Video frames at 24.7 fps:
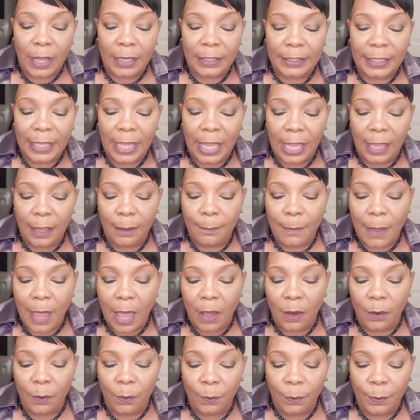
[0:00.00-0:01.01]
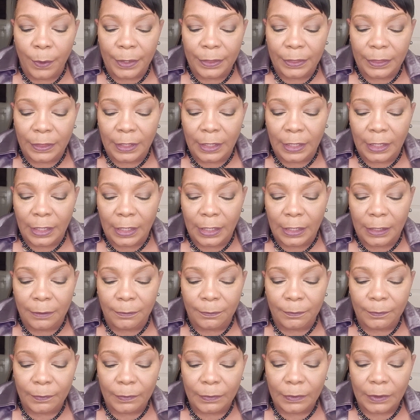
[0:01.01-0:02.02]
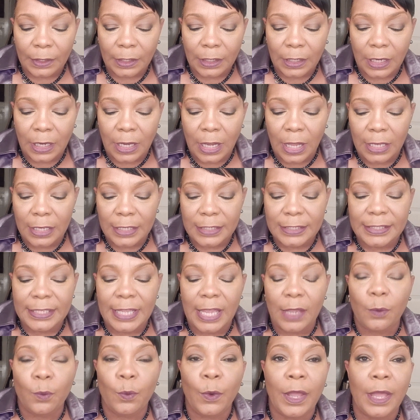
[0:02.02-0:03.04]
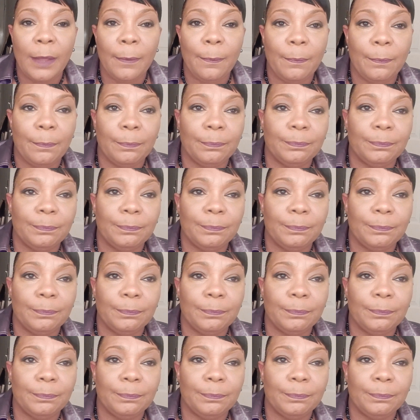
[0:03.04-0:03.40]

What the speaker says: came out with the Color Stay Whip,